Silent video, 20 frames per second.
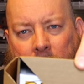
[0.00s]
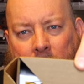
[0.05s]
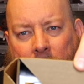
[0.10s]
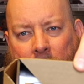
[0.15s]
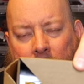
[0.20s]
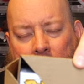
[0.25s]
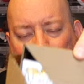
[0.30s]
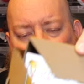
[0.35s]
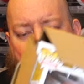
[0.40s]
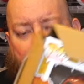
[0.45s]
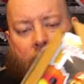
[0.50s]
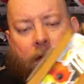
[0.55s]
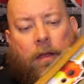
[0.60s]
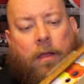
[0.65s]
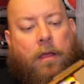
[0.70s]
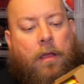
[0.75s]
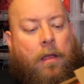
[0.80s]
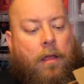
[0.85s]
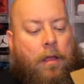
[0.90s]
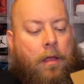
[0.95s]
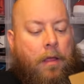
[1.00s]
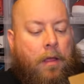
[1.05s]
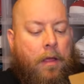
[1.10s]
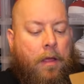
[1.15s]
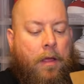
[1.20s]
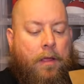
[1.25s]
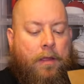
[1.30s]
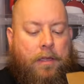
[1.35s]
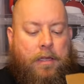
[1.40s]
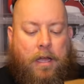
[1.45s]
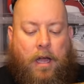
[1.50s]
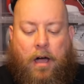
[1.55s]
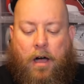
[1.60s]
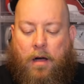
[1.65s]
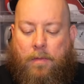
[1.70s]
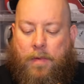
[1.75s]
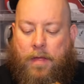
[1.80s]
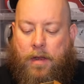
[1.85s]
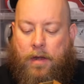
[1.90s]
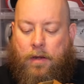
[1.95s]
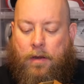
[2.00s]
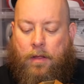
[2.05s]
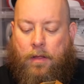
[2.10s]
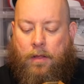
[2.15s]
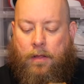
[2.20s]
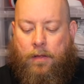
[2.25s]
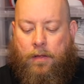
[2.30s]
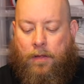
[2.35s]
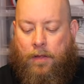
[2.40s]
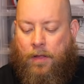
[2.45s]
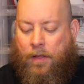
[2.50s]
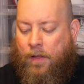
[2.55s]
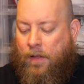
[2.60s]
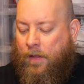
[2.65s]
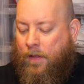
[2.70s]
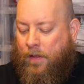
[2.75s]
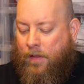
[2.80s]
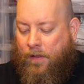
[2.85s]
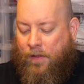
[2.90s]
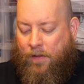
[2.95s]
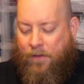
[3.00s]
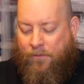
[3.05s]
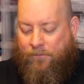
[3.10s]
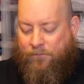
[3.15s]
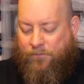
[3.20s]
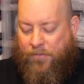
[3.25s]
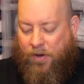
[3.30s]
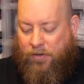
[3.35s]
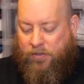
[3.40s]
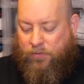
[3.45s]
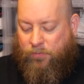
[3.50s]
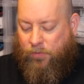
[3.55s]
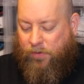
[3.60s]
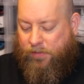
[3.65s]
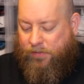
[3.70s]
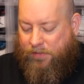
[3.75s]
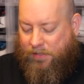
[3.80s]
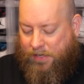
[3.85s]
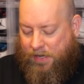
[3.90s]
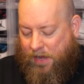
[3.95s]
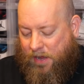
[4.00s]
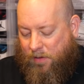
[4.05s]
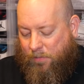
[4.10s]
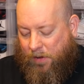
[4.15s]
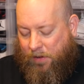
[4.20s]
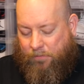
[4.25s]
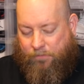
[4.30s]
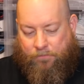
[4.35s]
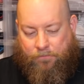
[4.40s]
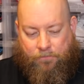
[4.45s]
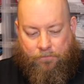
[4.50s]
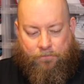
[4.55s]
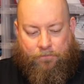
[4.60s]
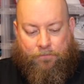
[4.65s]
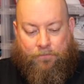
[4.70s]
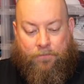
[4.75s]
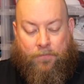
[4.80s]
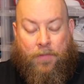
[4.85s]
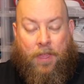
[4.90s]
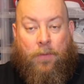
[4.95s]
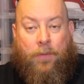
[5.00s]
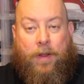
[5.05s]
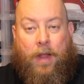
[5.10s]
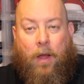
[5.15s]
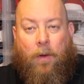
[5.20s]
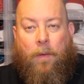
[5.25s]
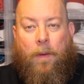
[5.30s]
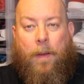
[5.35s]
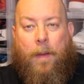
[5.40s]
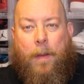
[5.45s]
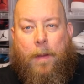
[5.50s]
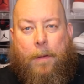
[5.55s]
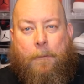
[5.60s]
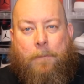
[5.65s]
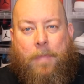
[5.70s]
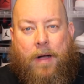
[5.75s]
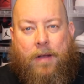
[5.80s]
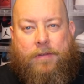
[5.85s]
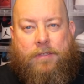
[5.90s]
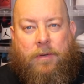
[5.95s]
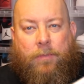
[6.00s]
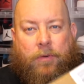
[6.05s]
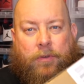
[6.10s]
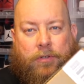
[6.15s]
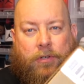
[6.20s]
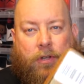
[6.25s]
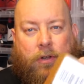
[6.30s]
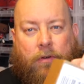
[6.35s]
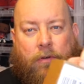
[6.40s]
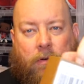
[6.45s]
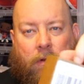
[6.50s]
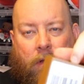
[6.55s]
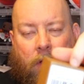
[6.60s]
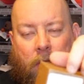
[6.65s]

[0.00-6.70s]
have common. First one is the common. Here we go. Box number two.